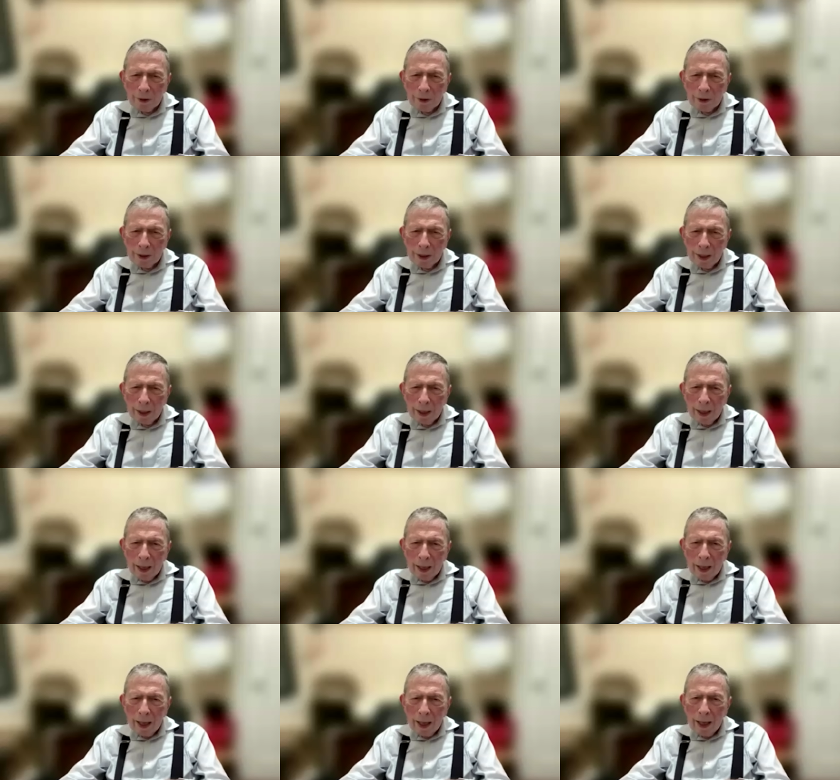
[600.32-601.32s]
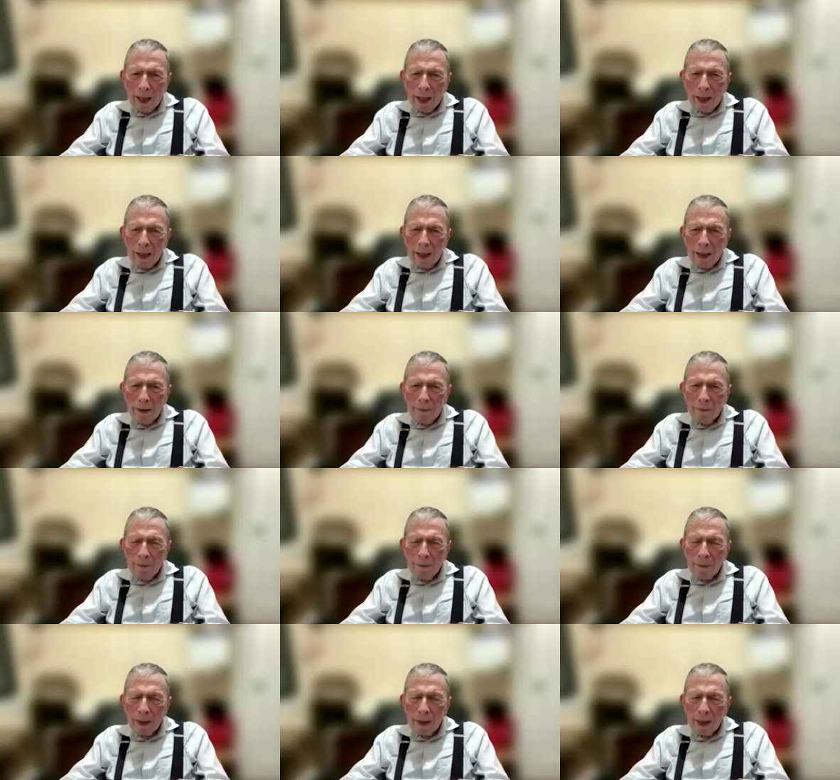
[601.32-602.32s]
course. Um,
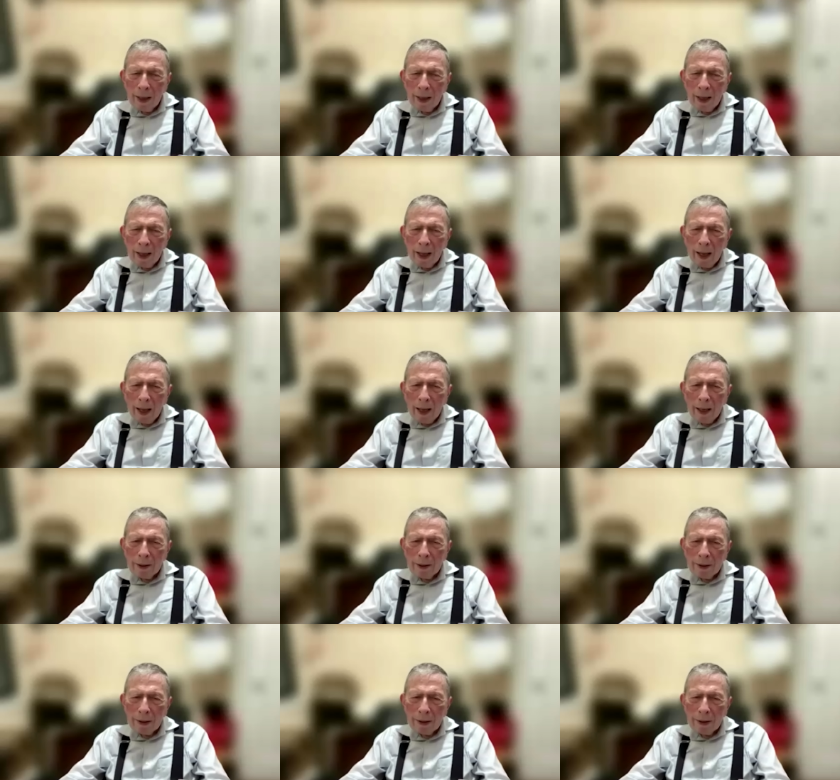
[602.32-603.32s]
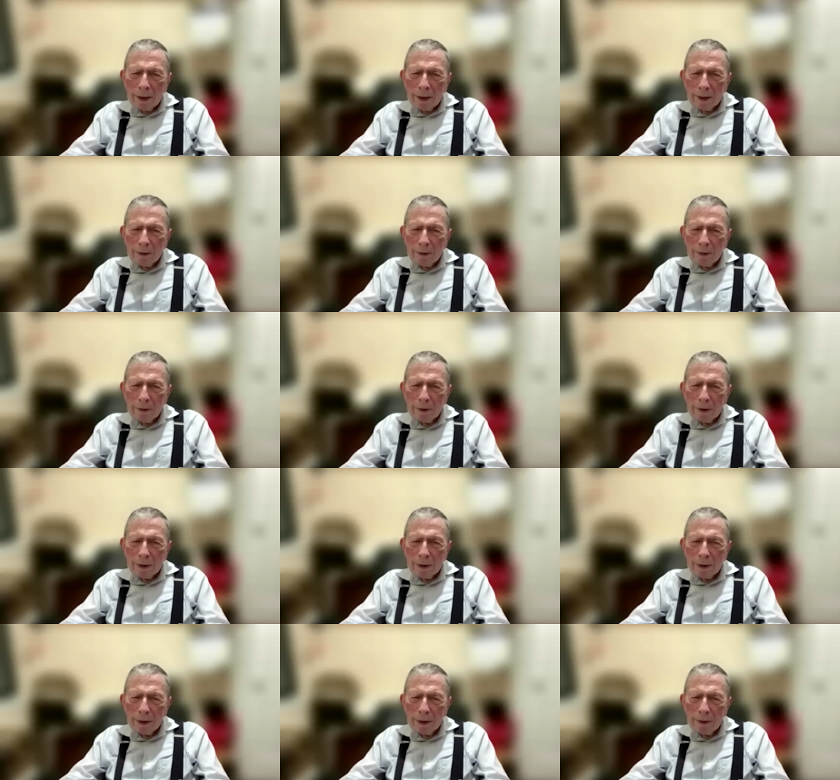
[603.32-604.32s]
and yes,
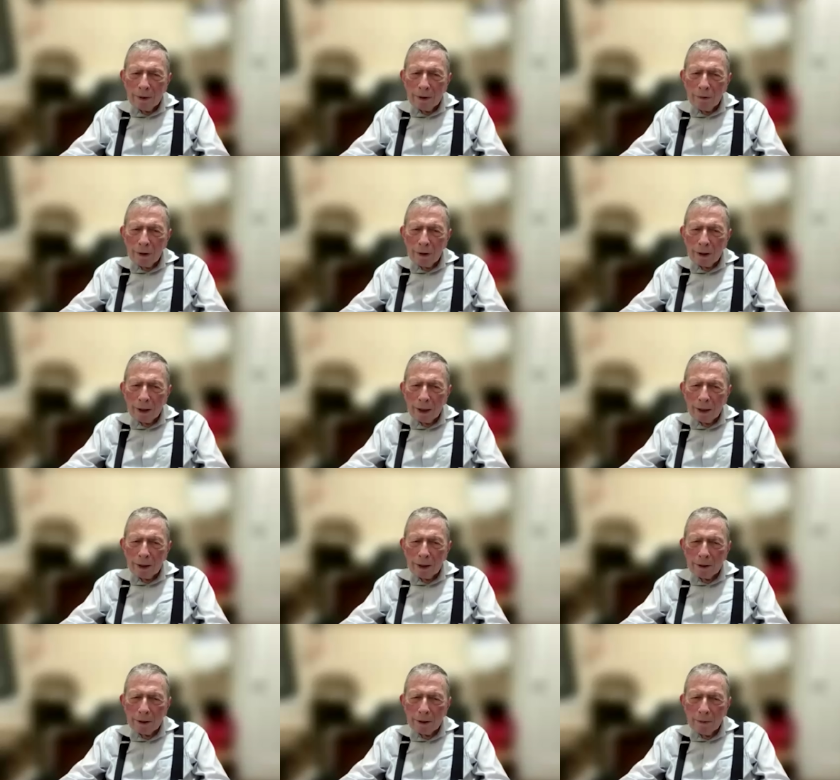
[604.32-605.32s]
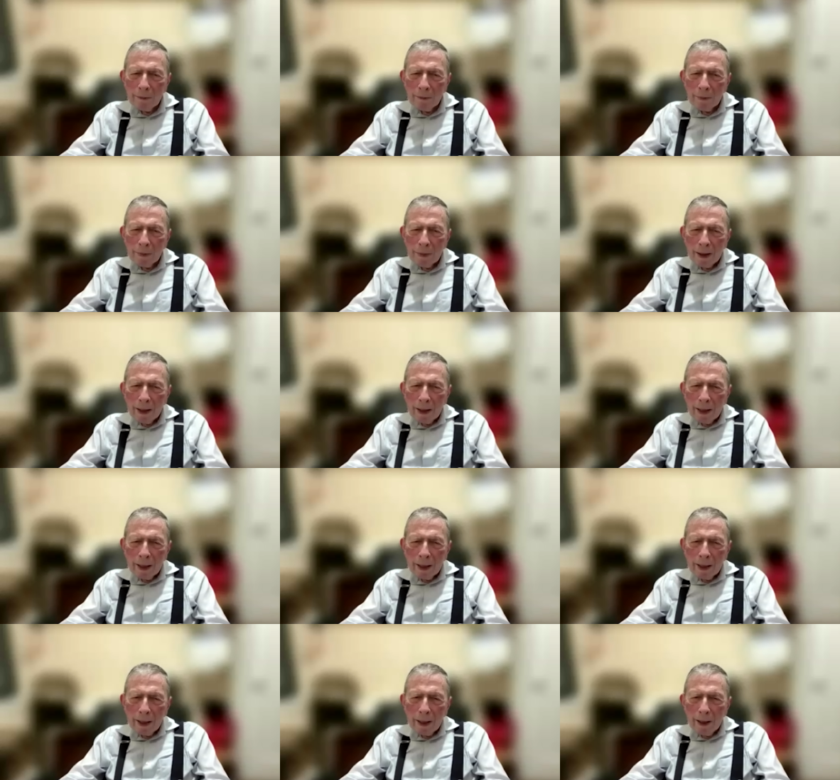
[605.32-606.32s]
she was very nice.
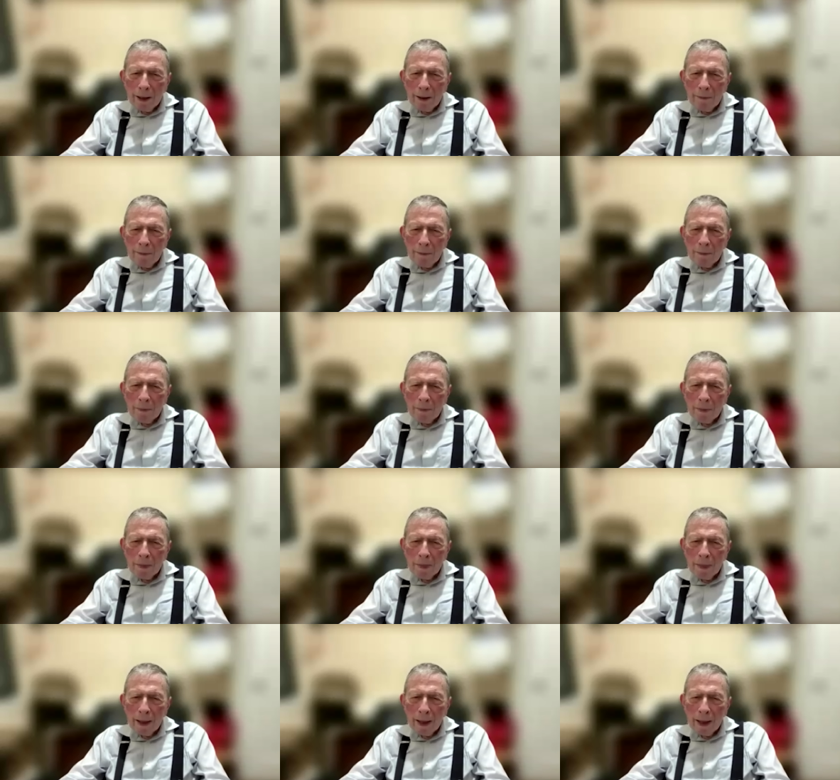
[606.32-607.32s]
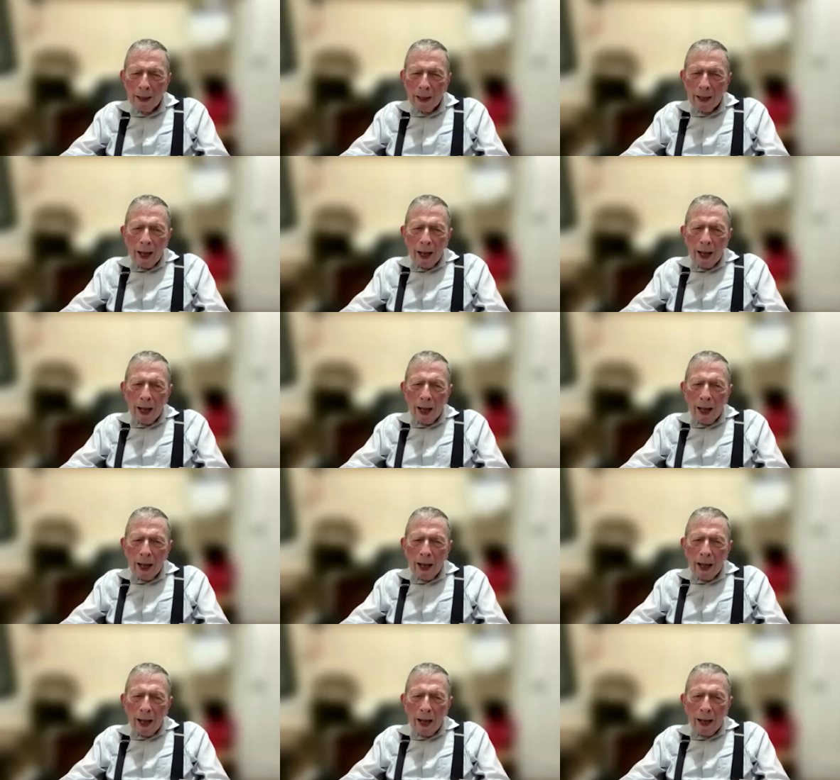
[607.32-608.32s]
Um,
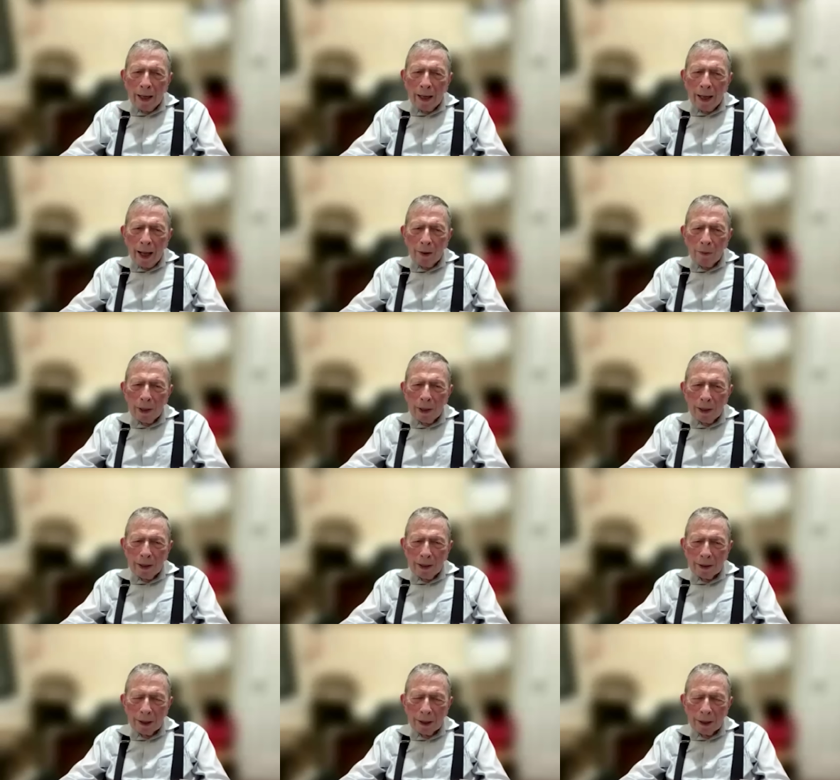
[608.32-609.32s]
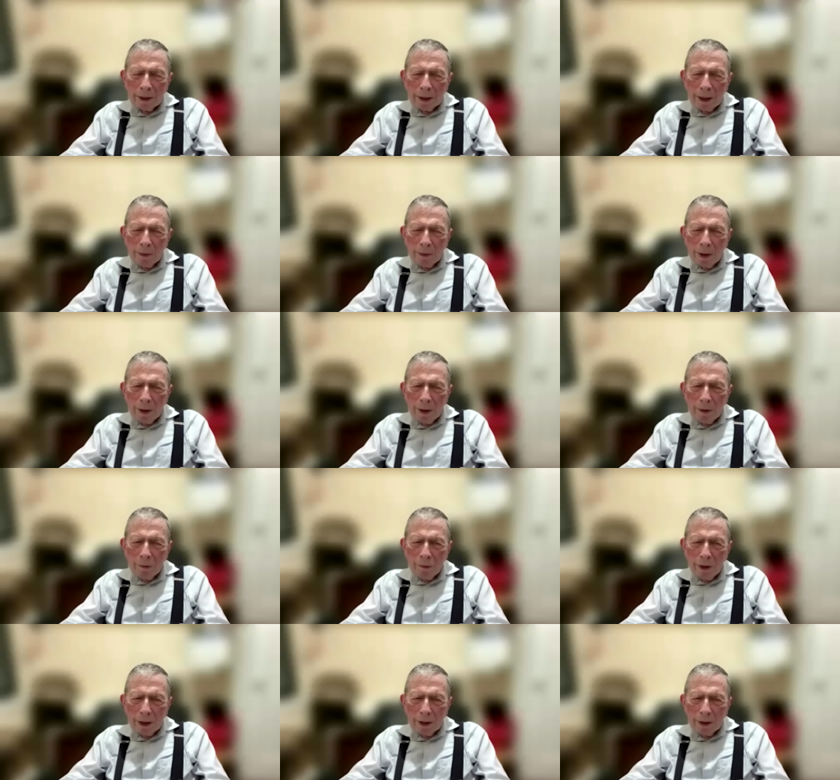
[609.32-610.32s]
I went, as I say, with the
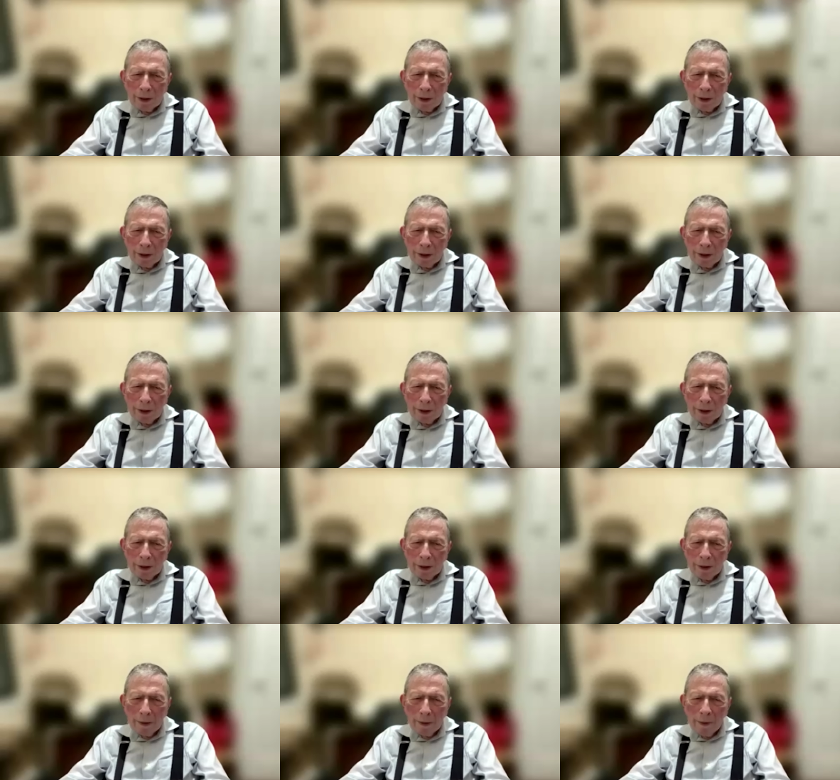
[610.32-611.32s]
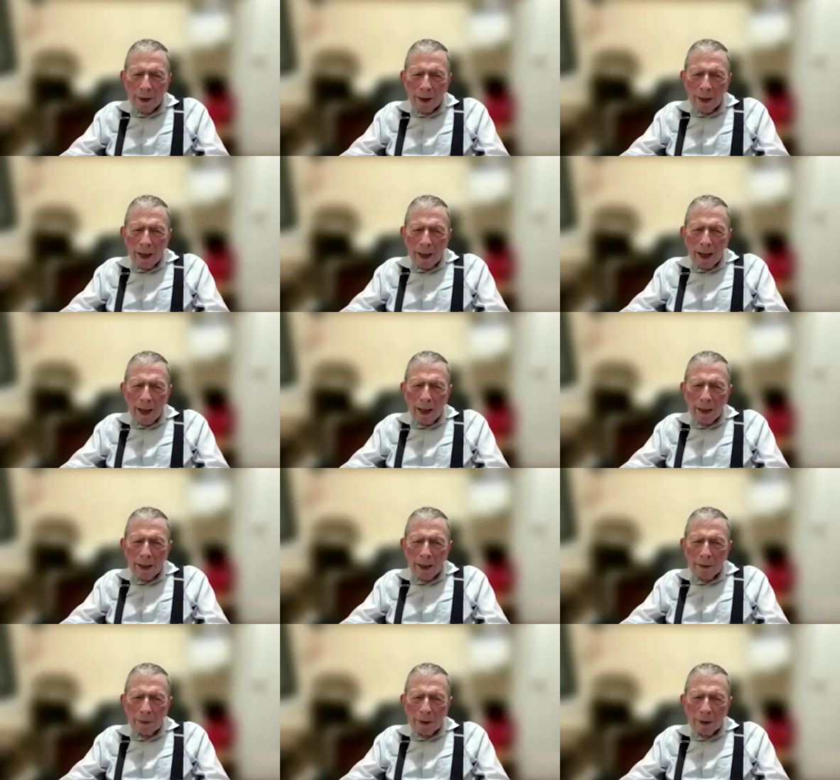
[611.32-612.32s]
French contingent,
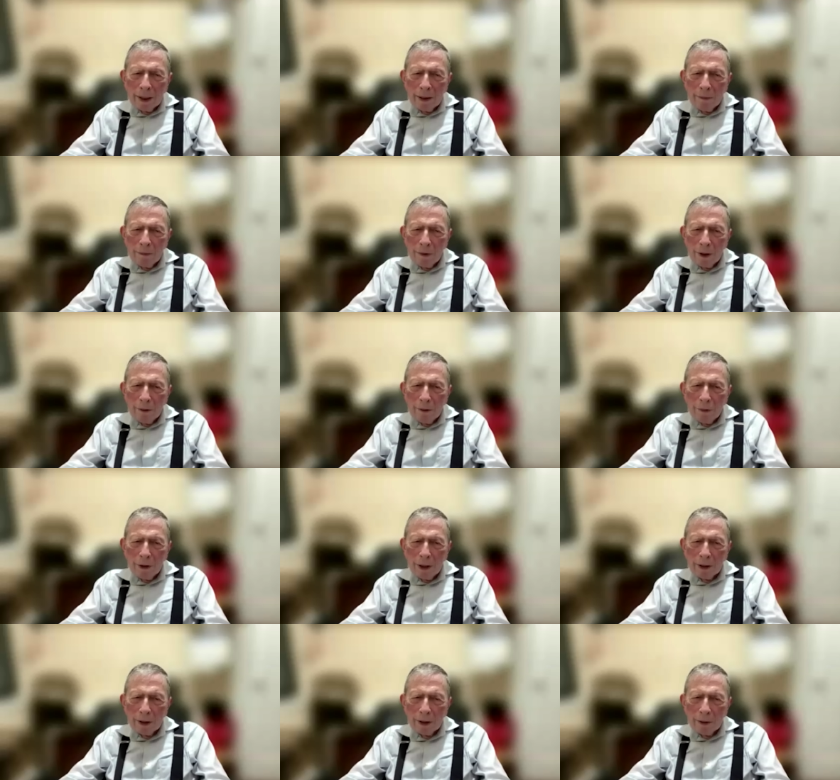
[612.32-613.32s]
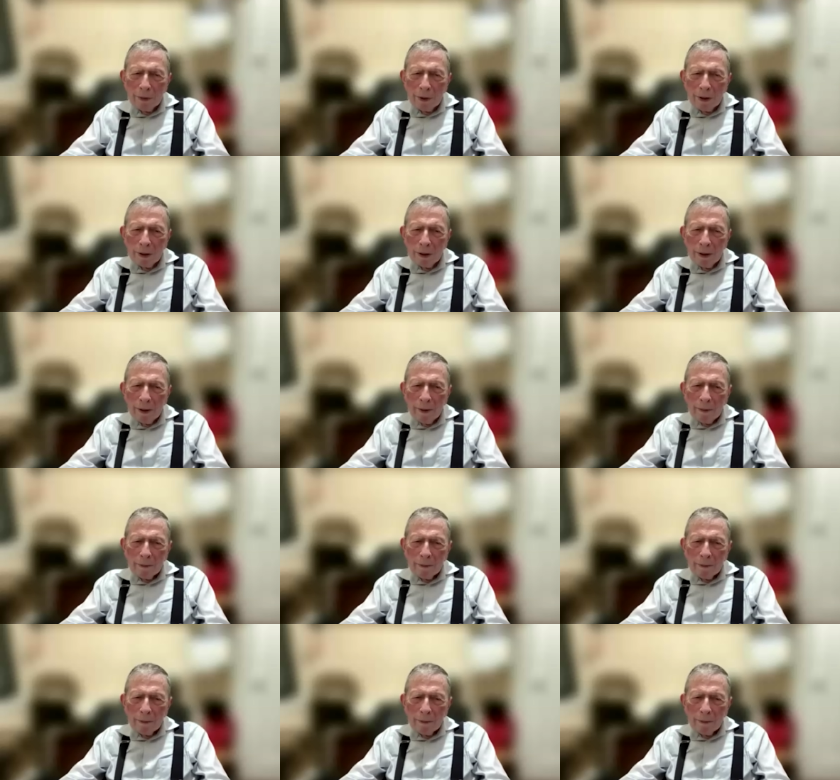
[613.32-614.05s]
and I became very friendly with